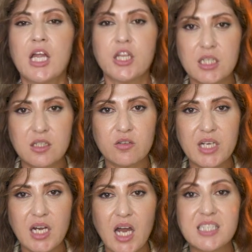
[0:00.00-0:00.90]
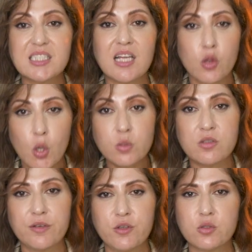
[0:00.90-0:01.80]
they're going to realize that those
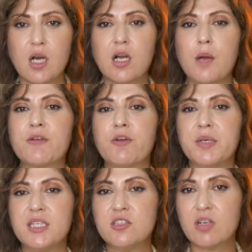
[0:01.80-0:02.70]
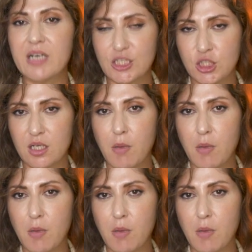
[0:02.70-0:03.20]
reviews are coming from an international